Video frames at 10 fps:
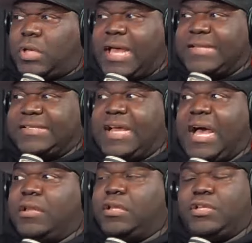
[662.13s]
has
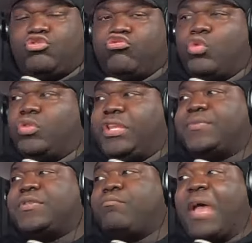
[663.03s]
grown
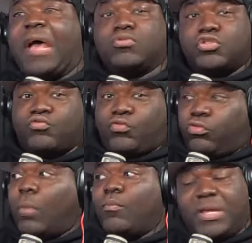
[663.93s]
leaps and bounds
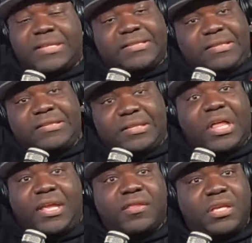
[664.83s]
from incidents
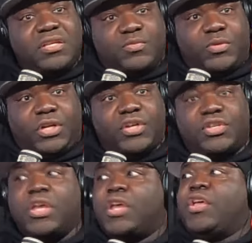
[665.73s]
like these,
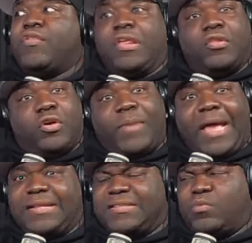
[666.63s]
because they look
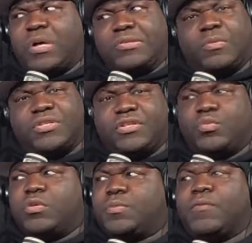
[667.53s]
back and said, wow, so much of
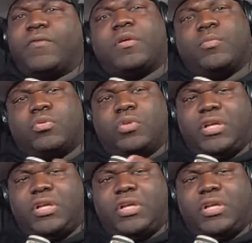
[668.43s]
this was preventable.